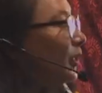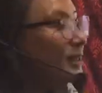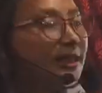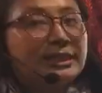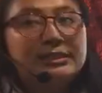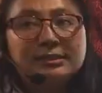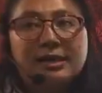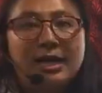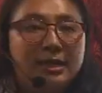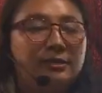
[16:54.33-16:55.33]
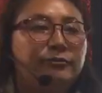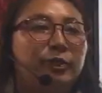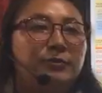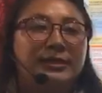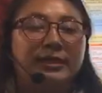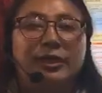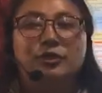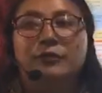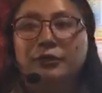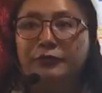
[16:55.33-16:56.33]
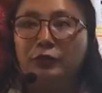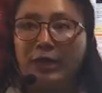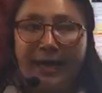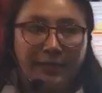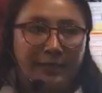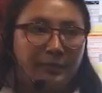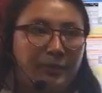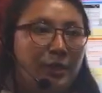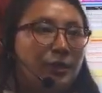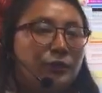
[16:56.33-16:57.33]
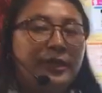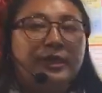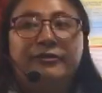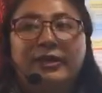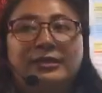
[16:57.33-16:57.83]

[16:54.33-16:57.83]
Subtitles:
hinders us from the selection of the food items. So it affects the